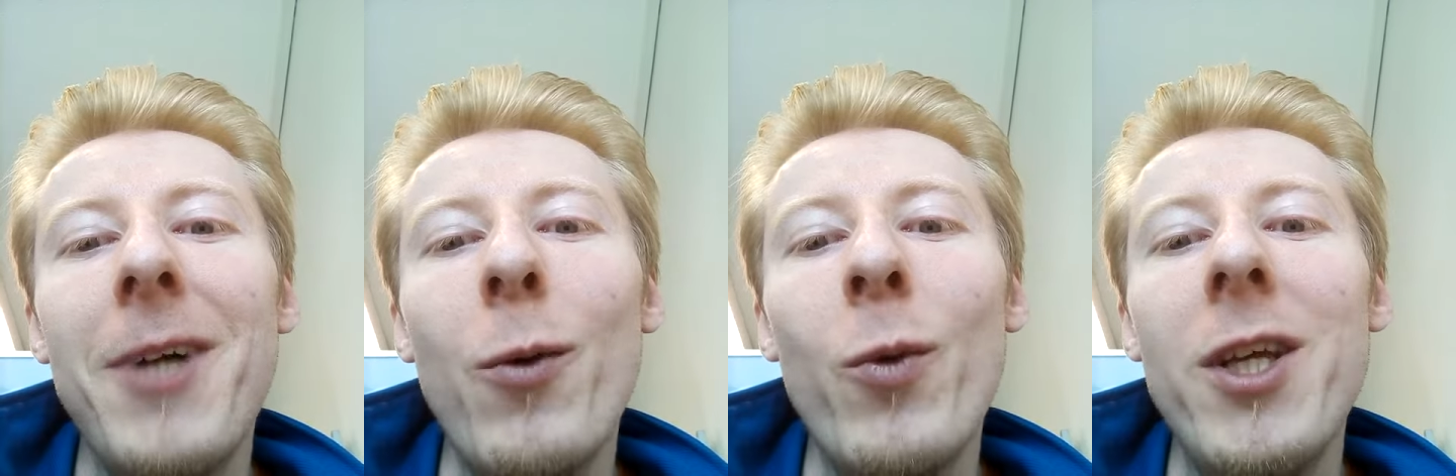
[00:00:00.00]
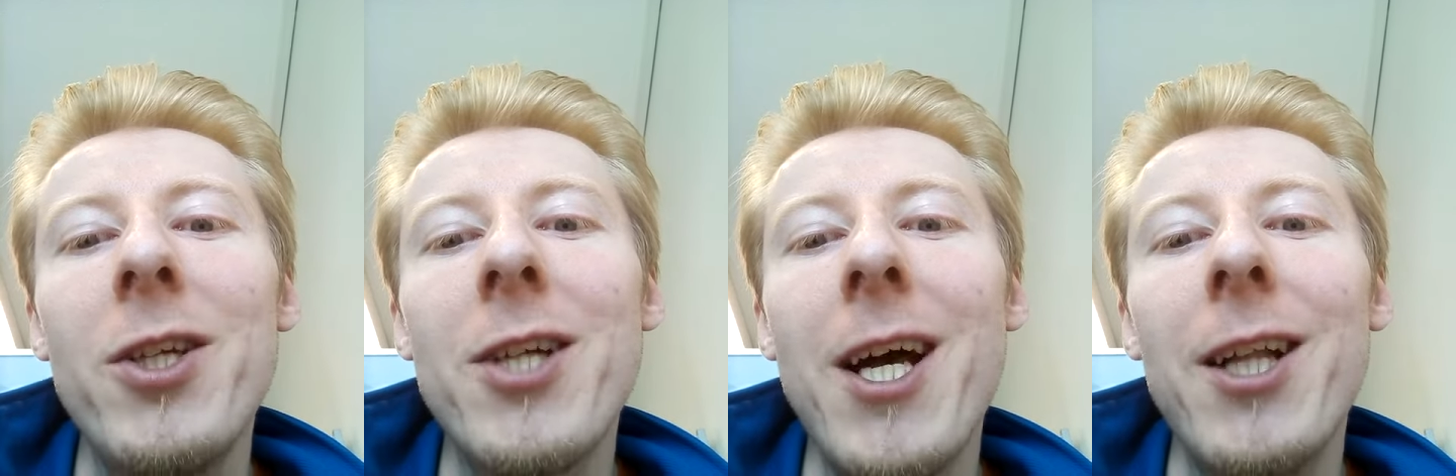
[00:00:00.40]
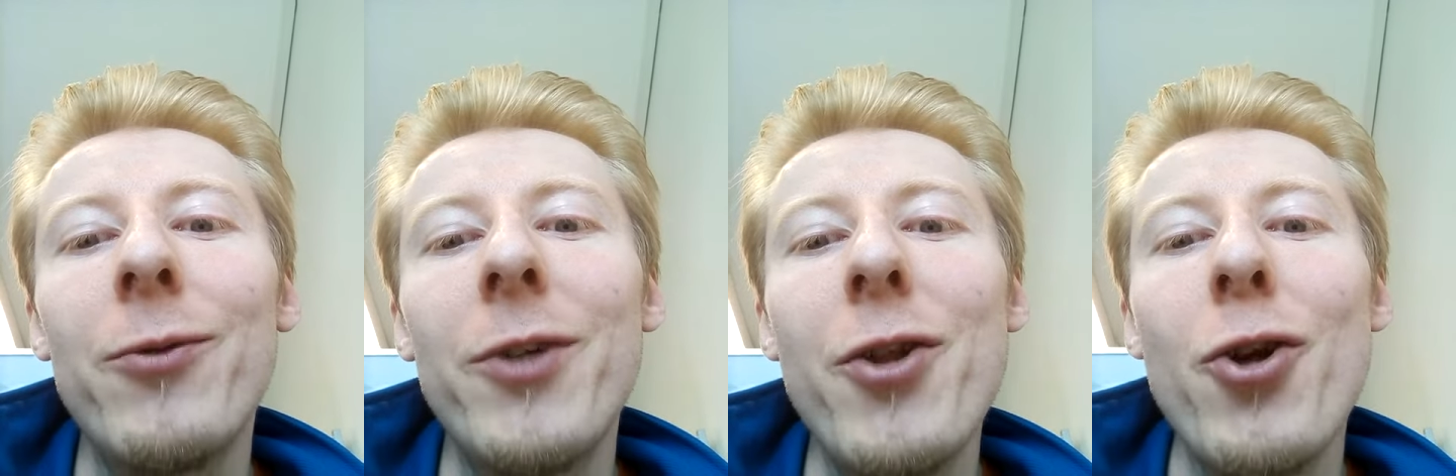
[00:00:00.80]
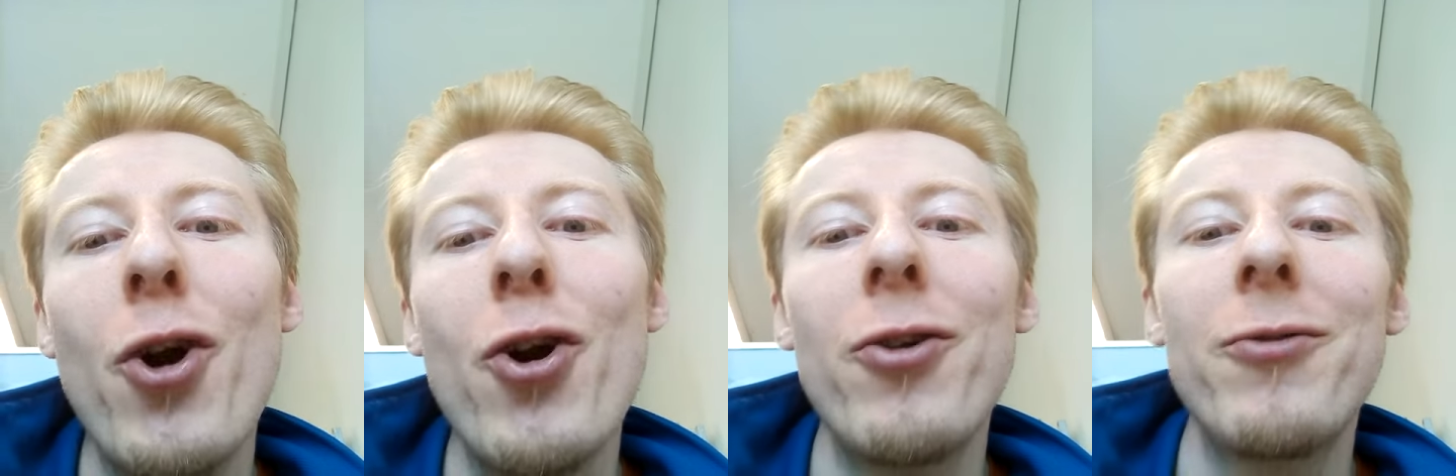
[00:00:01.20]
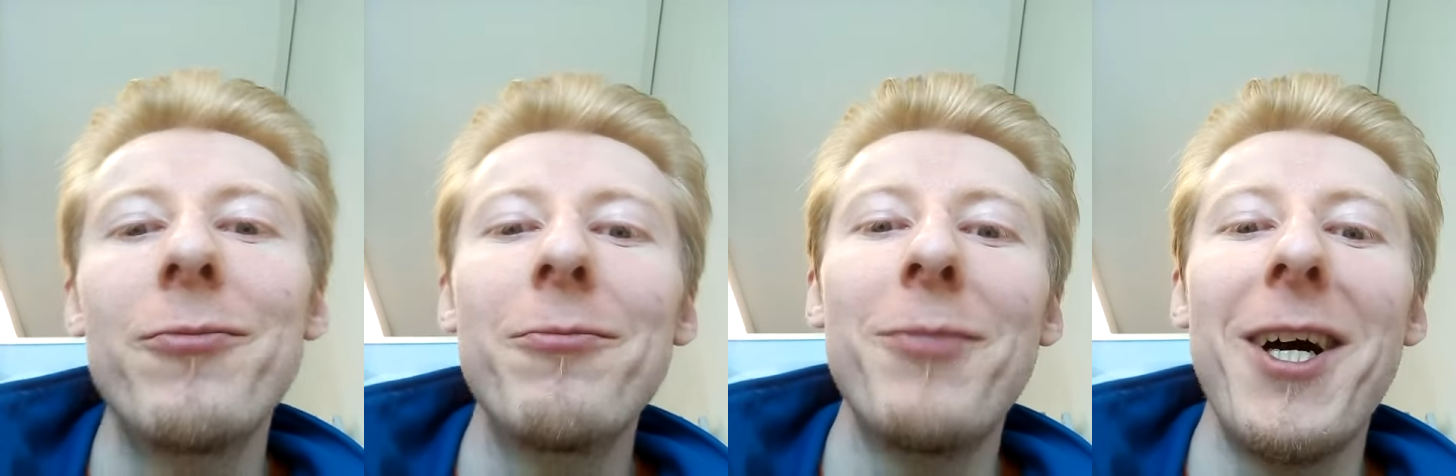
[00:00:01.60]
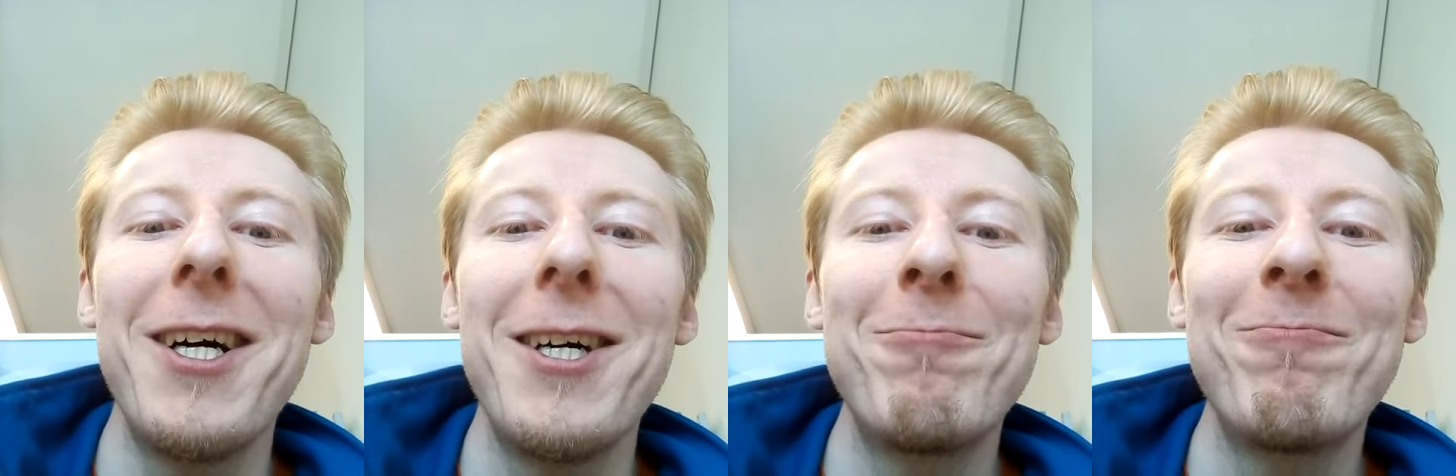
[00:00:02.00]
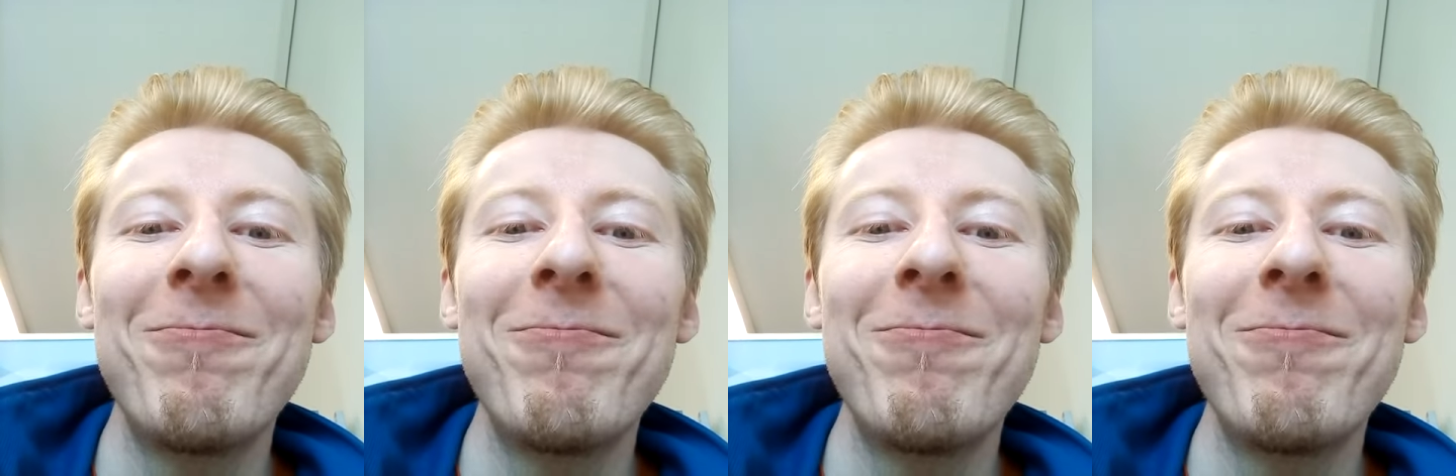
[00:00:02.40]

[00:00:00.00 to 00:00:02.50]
And we shall return. Bye.